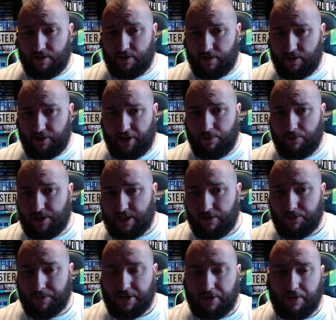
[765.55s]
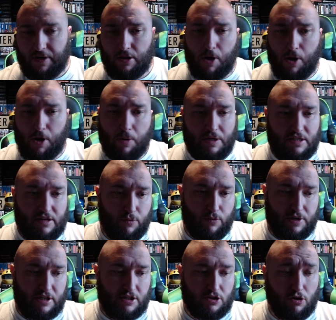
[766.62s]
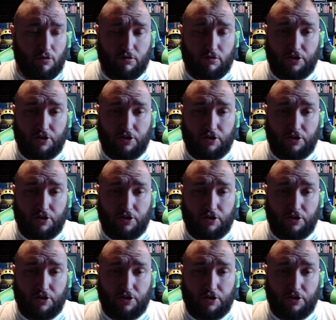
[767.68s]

the thing we seem to be doing at the moment is, if we discover